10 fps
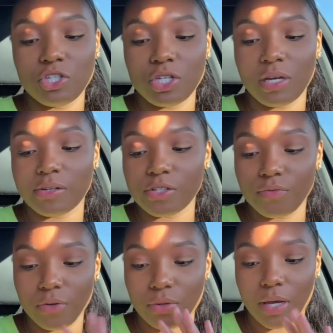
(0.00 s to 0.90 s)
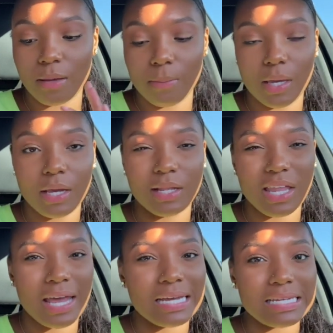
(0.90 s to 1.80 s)
She interviewed him in
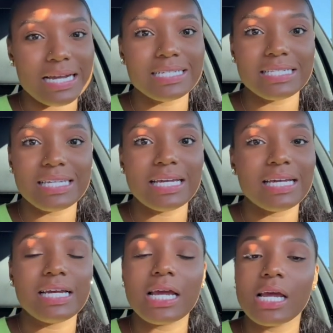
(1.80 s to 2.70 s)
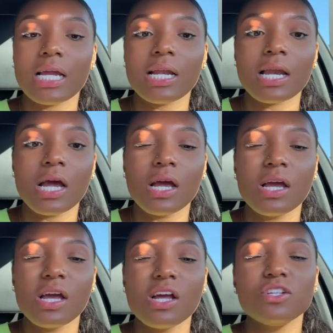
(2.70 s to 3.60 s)
like
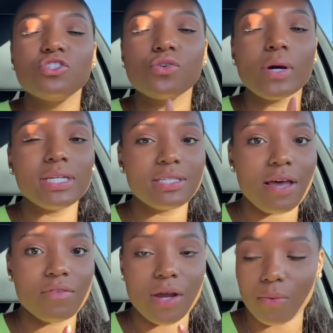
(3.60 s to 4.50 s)
1927,